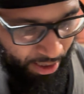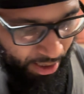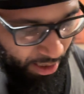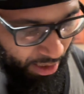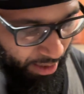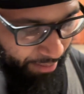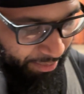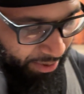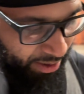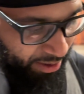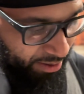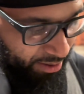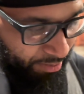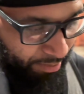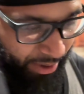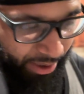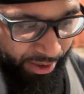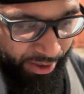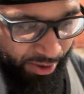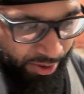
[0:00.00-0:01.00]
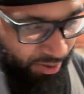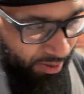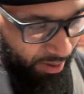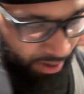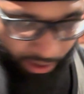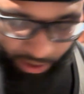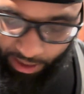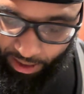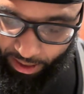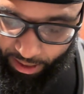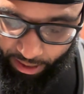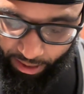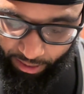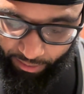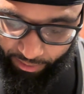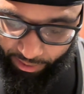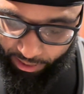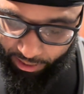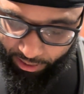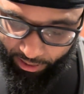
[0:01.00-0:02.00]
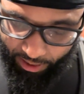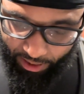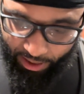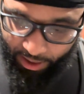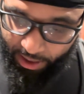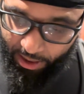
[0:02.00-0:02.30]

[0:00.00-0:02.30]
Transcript: Let me just make sure I got everything.